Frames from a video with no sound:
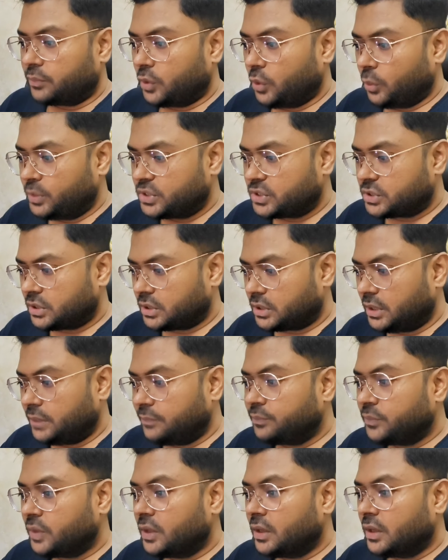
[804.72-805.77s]
opacity
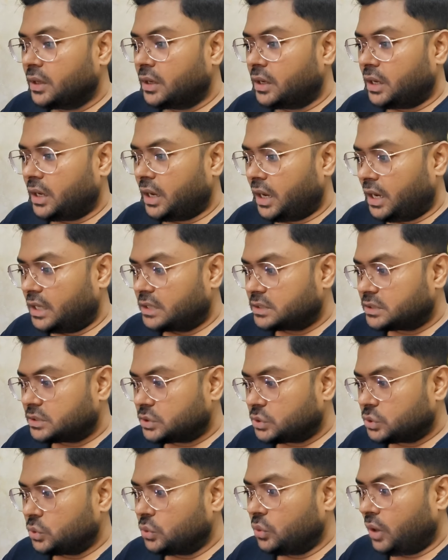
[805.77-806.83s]
as
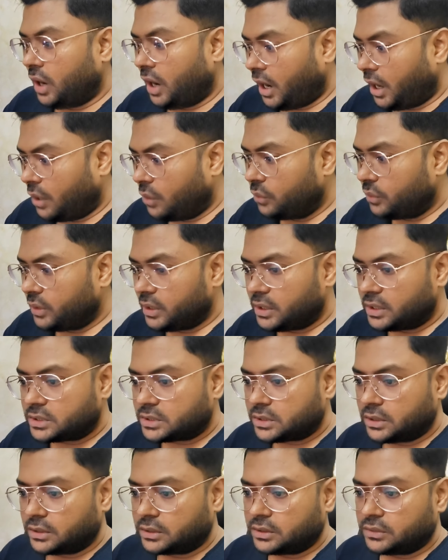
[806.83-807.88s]
to how rare
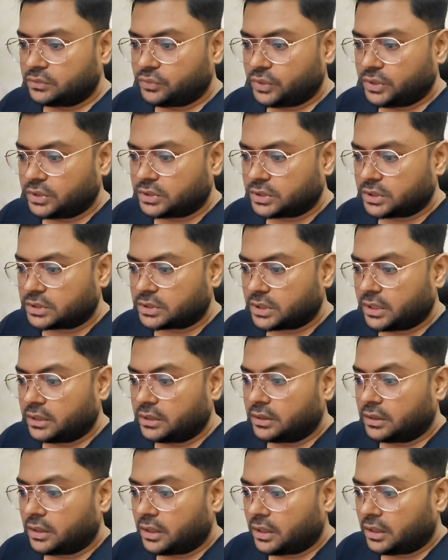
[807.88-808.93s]
certain features
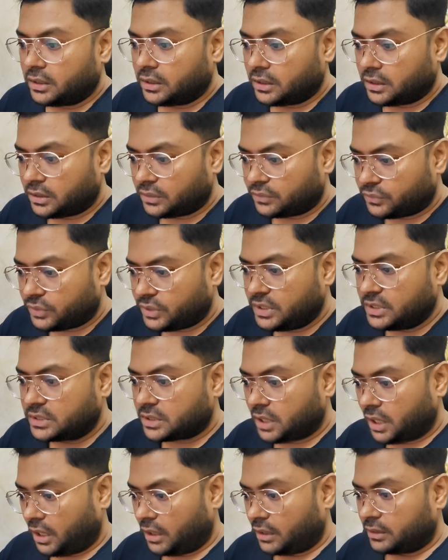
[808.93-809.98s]
in NFTs
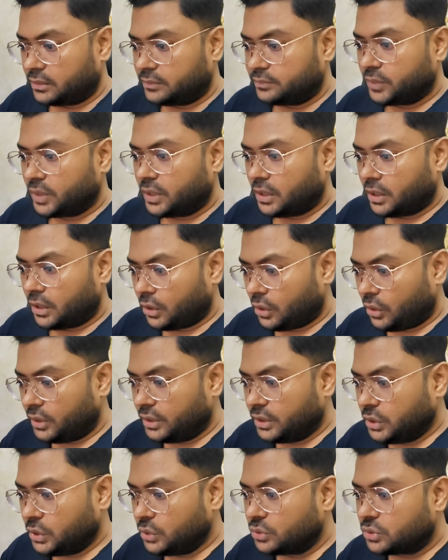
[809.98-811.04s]
are,
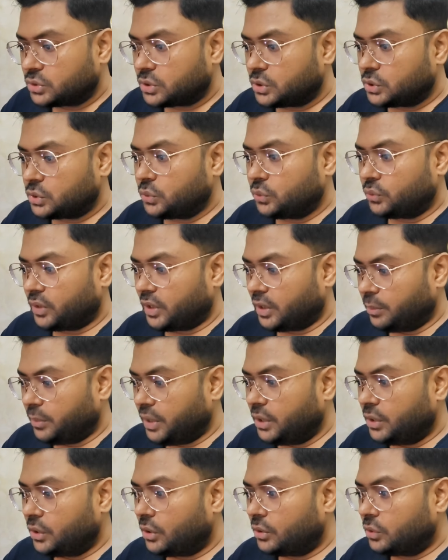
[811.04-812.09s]
allowing user to
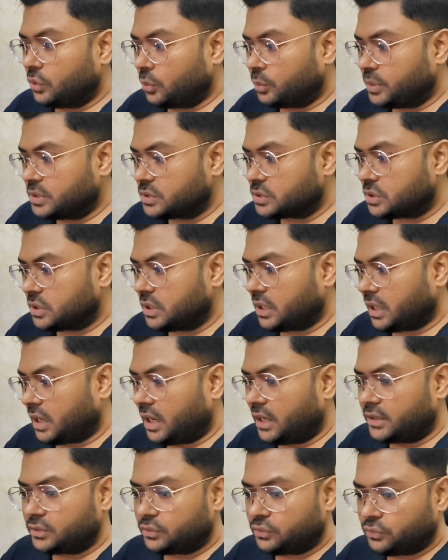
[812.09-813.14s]
remain on OpenSea
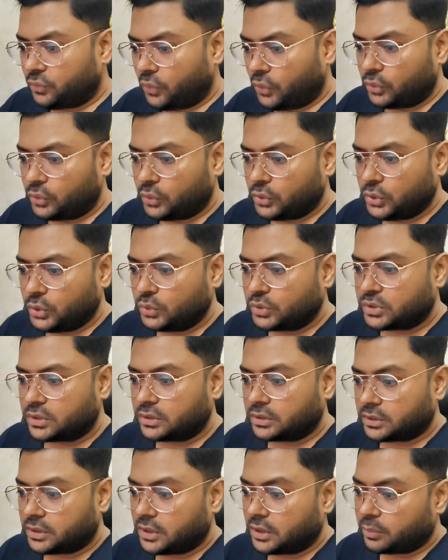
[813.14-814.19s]
and forego using
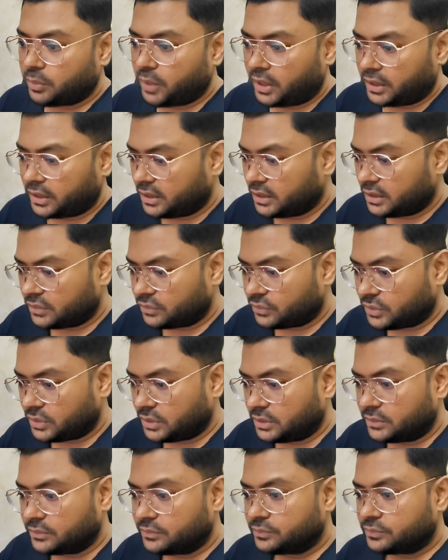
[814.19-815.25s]
third-party
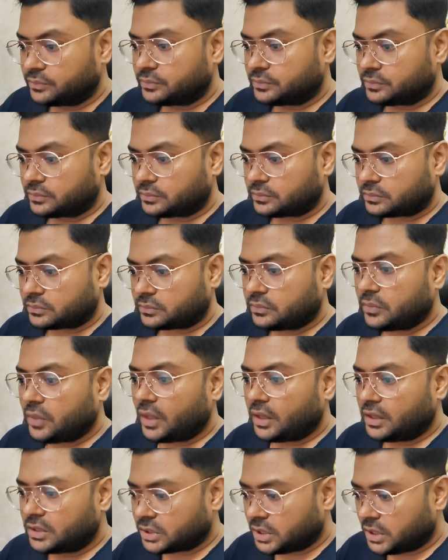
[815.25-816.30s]
NFT
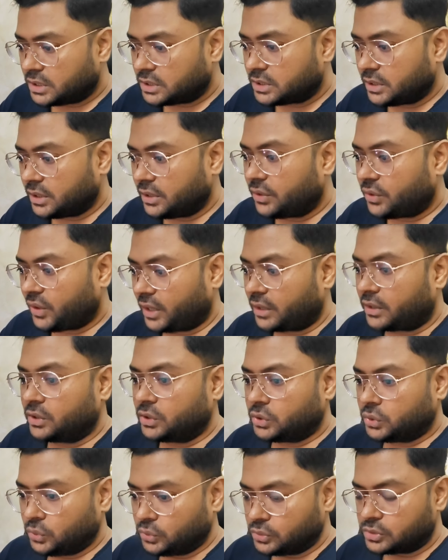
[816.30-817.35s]
scarcity tracking
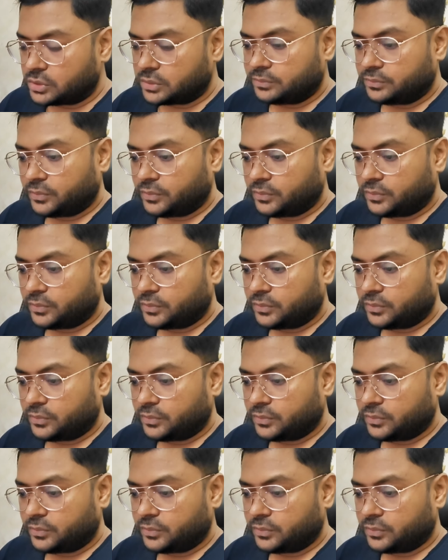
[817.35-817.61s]
tools.